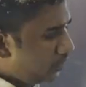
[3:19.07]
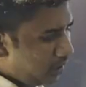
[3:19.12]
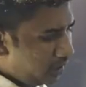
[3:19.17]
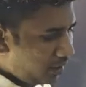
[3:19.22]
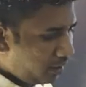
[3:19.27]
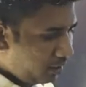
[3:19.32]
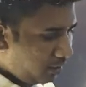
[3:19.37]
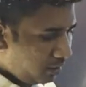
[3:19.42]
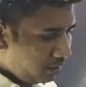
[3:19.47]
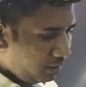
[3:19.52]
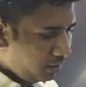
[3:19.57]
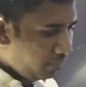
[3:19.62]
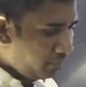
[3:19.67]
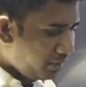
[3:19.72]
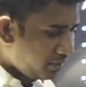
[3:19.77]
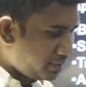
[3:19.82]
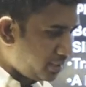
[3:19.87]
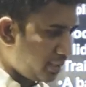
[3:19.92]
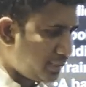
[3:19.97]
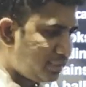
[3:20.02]
of that, the
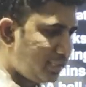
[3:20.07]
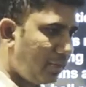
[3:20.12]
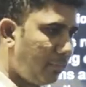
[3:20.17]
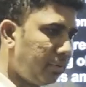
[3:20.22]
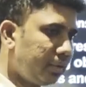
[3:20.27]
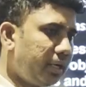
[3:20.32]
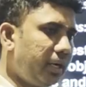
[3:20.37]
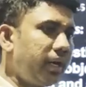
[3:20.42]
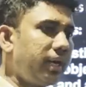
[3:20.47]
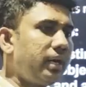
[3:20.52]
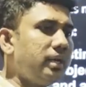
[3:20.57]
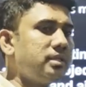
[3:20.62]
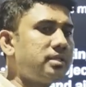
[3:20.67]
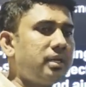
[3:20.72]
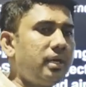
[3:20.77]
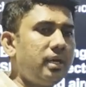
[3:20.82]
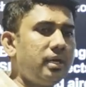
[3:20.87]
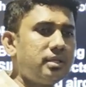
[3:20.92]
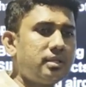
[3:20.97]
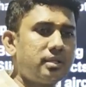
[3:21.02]
best example that I can
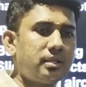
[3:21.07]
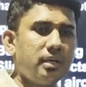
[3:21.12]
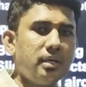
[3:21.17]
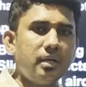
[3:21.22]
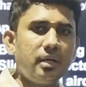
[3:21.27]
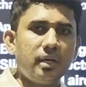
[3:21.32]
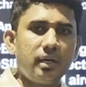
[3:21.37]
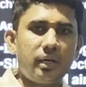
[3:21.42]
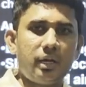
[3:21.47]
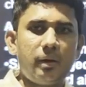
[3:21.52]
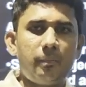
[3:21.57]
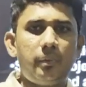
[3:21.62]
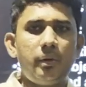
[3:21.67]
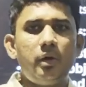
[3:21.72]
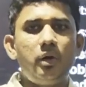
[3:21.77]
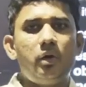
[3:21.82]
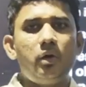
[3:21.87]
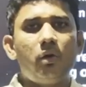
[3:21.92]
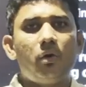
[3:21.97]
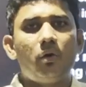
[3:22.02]
say is
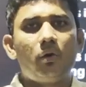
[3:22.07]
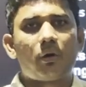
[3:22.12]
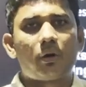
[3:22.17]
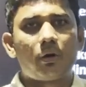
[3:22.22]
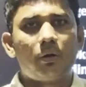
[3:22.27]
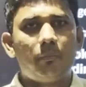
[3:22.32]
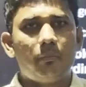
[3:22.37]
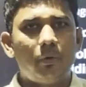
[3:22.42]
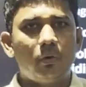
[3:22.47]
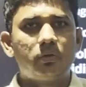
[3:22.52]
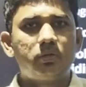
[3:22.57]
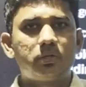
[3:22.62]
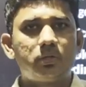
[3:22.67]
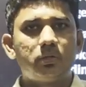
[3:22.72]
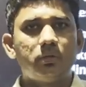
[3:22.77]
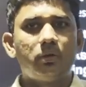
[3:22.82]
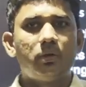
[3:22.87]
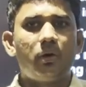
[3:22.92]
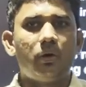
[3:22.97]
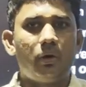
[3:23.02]
keeping your
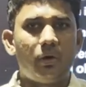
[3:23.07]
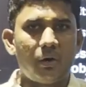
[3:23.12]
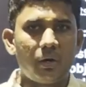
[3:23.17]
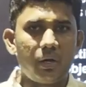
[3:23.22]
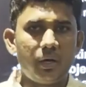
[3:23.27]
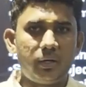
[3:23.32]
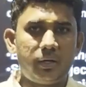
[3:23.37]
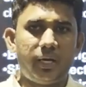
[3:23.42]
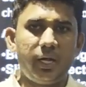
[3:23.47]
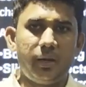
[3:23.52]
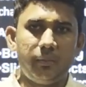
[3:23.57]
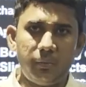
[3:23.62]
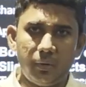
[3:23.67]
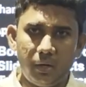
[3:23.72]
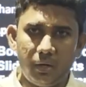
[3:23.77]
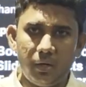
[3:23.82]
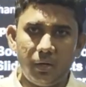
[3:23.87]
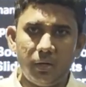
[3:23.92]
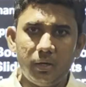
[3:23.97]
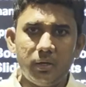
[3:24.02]
books on a
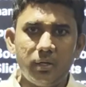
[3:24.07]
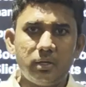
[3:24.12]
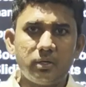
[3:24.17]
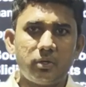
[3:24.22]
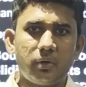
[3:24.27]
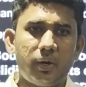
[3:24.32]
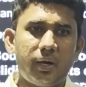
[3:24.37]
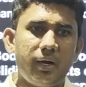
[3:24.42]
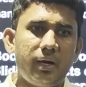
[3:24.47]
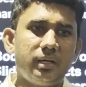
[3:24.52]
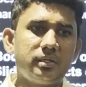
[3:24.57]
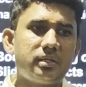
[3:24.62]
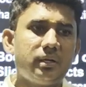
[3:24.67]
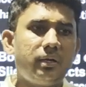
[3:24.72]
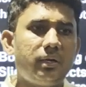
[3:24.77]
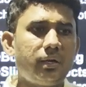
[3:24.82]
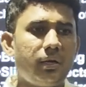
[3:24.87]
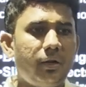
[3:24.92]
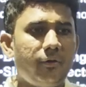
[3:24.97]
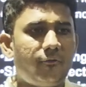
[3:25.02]
table. So unless
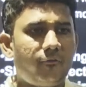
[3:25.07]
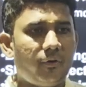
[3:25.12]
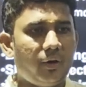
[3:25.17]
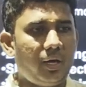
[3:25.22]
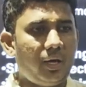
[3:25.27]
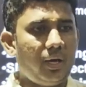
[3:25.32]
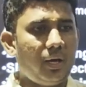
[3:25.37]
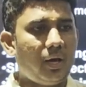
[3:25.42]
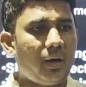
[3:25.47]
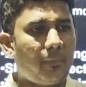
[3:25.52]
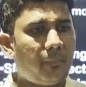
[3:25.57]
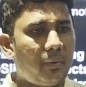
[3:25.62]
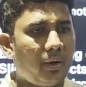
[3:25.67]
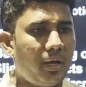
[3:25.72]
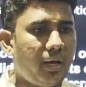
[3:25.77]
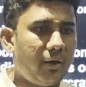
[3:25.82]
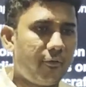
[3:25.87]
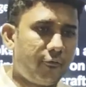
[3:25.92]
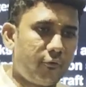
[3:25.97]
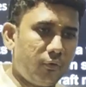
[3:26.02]
until if I
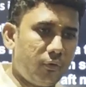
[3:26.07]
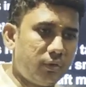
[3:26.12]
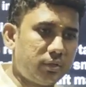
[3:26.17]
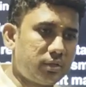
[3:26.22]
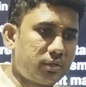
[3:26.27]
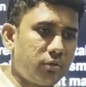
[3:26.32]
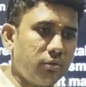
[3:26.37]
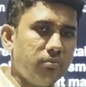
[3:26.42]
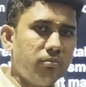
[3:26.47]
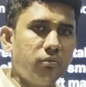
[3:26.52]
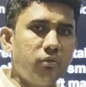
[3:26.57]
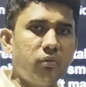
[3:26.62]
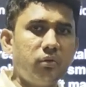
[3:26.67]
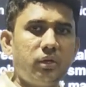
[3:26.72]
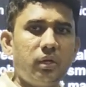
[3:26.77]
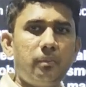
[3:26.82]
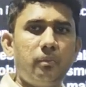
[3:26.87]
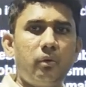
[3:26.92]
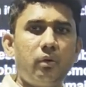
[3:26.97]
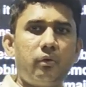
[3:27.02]
apply a force to
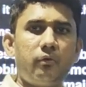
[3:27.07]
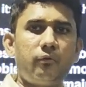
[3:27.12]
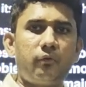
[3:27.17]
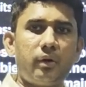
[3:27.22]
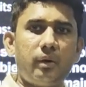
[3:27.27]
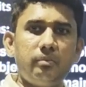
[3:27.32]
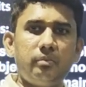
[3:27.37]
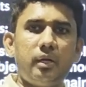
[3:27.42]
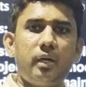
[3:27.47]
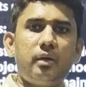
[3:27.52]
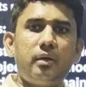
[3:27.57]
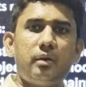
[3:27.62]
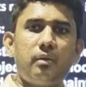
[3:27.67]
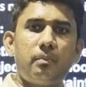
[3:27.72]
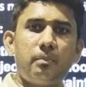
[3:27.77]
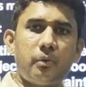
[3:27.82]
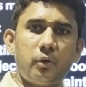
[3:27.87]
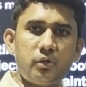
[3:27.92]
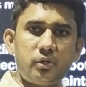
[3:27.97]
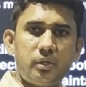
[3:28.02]
move the book from that
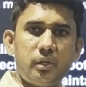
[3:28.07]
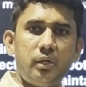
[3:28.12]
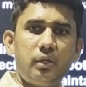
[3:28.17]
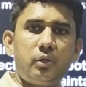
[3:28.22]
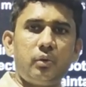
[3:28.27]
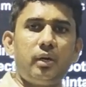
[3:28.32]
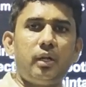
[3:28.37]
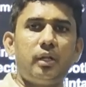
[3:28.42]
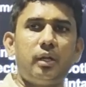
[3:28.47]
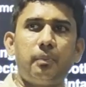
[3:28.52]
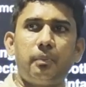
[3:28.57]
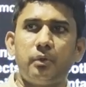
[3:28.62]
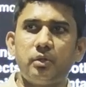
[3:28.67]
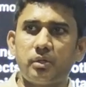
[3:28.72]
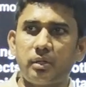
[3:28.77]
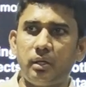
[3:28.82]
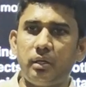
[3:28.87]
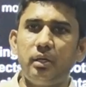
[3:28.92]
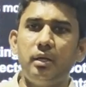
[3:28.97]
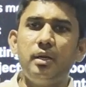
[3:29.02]
position to another
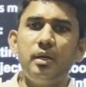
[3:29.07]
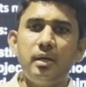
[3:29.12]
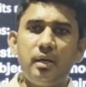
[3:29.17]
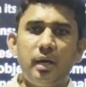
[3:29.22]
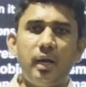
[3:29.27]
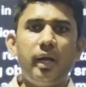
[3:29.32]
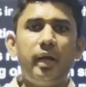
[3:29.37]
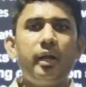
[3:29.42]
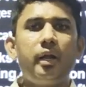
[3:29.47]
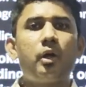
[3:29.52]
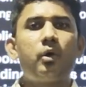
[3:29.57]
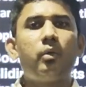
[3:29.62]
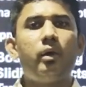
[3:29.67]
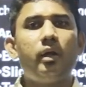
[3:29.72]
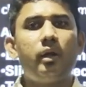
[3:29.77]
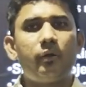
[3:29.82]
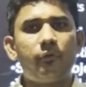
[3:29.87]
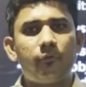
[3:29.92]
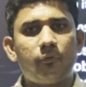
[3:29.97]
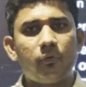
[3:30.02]
position, I
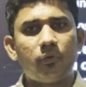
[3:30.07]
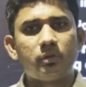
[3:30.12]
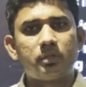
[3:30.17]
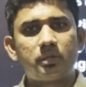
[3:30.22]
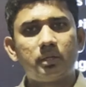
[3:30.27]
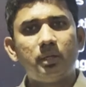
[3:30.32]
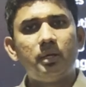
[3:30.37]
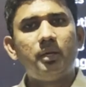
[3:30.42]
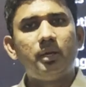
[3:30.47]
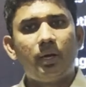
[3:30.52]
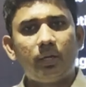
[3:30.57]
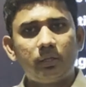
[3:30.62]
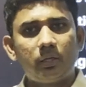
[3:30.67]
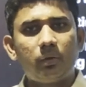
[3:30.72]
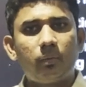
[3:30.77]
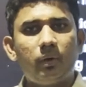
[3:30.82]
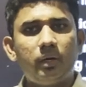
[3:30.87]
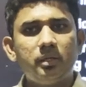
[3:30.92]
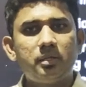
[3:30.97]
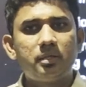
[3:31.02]
require a force.
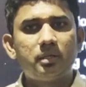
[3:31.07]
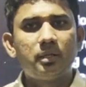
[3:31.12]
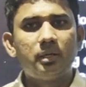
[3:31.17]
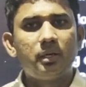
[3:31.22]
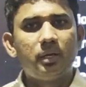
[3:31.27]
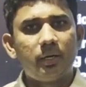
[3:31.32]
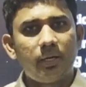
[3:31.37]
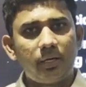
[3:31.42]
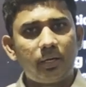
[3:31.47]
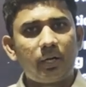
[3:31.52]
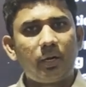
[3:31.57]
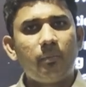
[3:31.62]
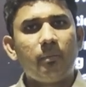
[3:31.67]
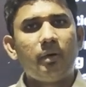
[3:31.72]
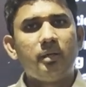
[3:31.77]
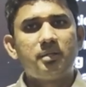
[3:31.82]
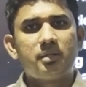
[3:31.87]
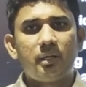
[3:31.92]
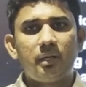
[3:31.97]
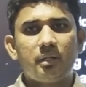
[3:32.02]
Otherwise, it
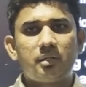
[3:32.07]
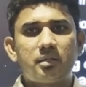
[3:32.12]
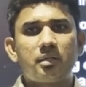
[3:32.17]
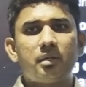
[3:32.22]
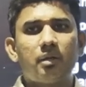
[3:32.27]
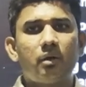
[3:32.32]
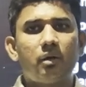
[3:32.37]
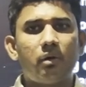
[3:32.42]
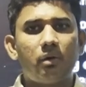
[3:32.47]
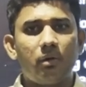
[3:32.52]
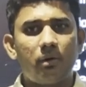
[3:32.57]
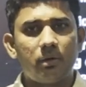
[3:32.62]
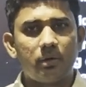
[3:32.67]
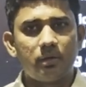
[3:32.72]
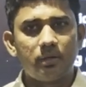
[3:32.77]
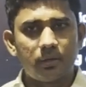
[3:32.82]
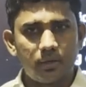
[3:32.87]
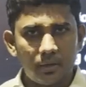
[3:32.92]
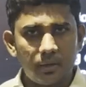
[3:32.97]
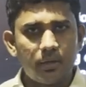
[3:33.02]
remains in its
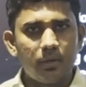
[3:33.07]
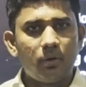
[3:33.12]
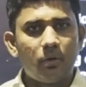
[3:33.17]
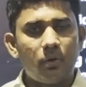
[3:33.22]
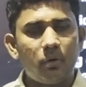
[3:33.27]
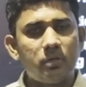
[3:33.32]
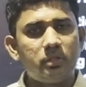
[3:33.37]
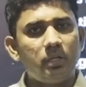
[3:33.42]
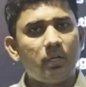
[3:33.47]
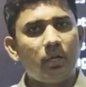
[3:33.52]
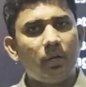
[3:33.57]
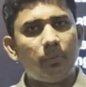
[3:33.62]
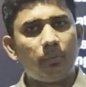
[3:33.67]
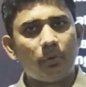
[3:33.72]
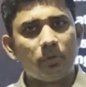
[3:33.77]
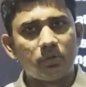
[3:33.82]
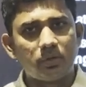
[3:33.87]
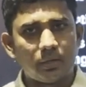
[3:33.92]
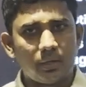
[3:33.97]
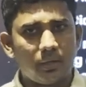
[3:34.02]
original
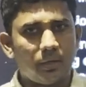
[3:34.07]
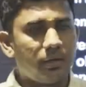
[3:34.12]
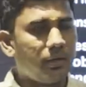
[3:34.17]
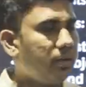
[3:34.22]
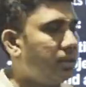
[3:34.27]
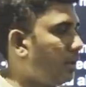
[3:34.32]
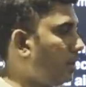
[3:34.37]
position.